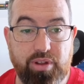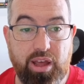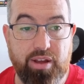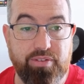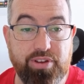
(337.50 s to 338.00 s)

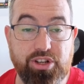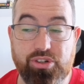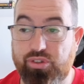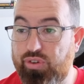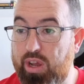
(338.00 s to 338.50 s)
feature
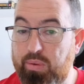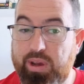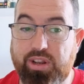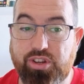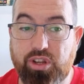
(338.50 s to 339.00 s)
straight away
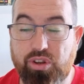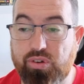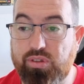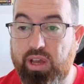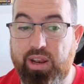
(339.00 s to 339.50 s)
that you can
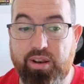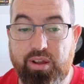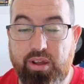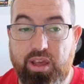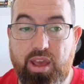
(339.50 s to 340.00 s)
use. And
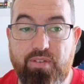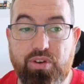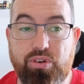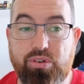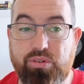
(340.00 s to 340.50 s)
if
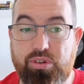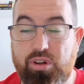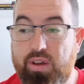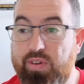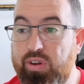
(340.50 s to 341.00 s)
you
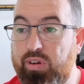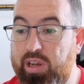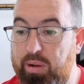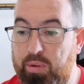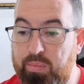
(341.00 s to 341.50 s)
dive into it a
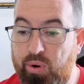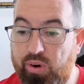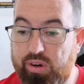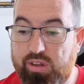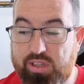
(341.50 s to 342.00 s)
little bit
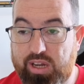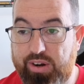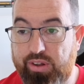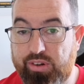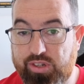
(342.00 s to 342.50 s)
more, you'll start
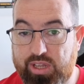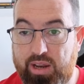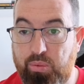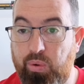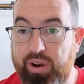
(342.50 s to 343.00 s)
to
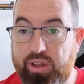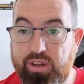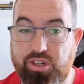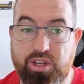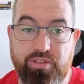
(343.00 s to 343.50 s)
understand what it can
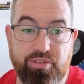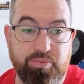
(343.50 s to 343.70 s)
achieve.